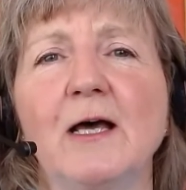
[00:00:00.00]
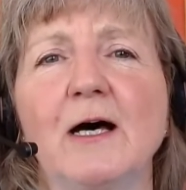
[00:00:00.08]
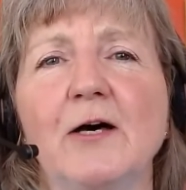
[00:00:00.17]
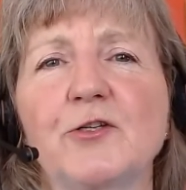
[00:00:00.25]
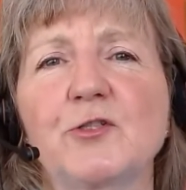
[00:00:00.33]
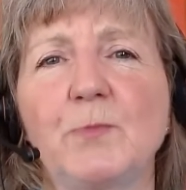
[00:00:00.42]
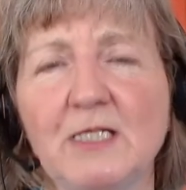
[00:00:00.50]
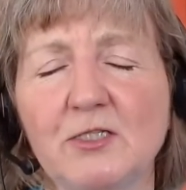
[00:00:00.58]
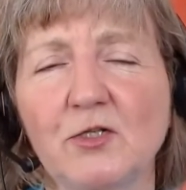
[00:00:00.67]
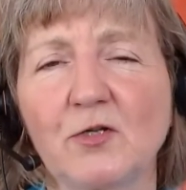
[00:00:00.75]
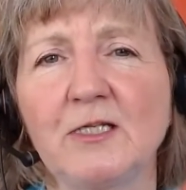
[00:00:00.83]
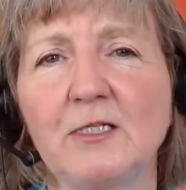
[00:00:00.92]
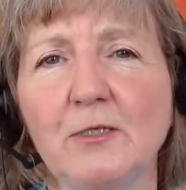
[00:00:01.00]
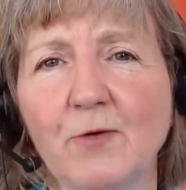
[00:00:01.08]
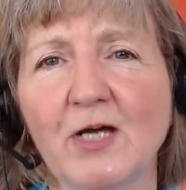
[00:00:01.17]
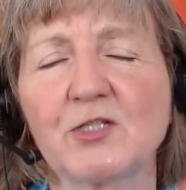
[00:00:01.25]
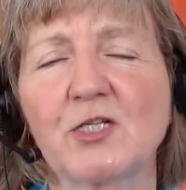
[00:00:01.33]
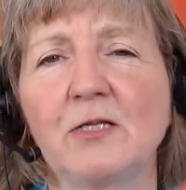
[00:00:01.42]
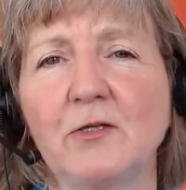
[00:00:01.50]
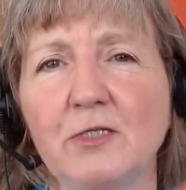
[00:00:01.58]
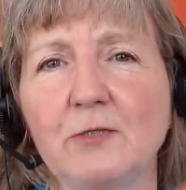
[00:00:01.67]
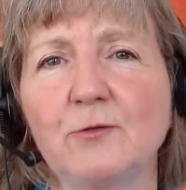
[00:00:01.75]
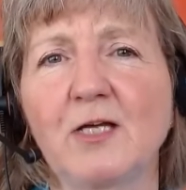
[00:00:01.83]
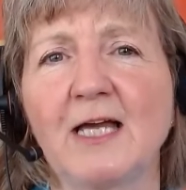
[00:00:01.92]
uh, speak to the US and
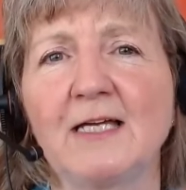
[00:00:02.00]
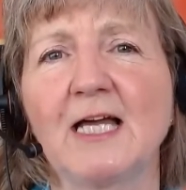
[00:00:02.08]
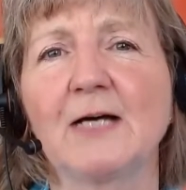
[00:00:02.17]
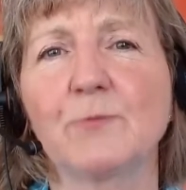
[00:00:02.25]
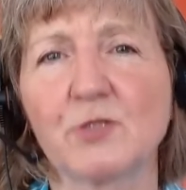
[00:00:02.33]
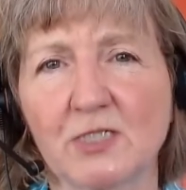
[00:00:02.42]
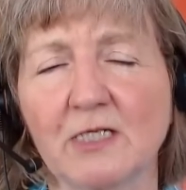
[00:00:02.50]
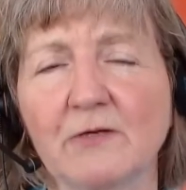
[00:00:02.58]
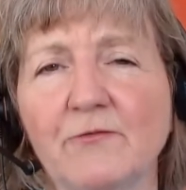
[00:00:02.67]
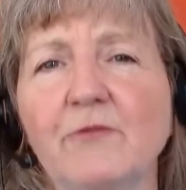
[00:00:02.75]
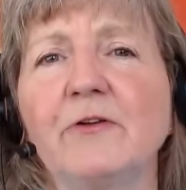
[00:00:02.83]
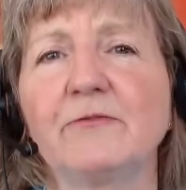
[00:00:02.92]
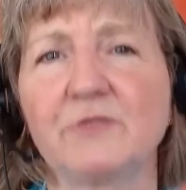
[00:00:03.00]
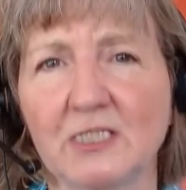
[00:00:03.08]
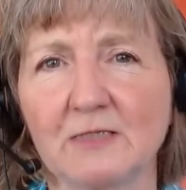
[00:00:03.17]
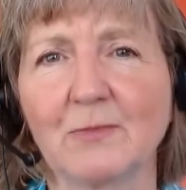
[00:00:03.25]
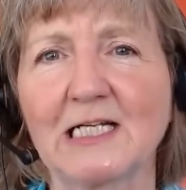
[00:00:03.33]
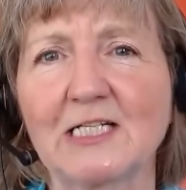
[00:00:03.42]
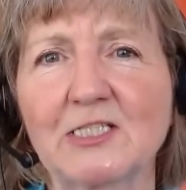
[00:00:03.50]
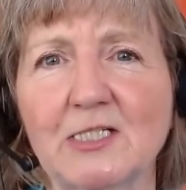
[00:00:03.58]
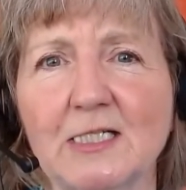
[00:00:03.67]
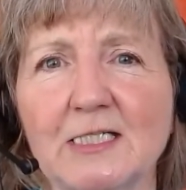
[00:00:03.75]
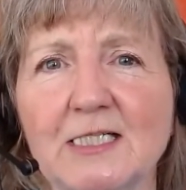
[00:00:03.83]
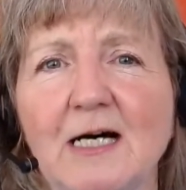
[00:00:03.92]
the UK embassy for 15 minutes
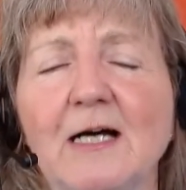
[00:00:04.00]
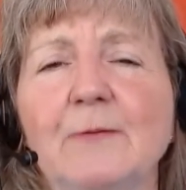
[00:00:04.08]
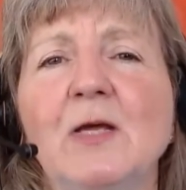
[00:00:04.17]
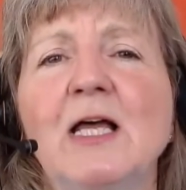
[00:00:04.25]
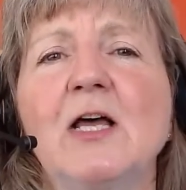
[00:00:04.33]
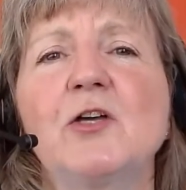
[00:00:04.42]
at a time.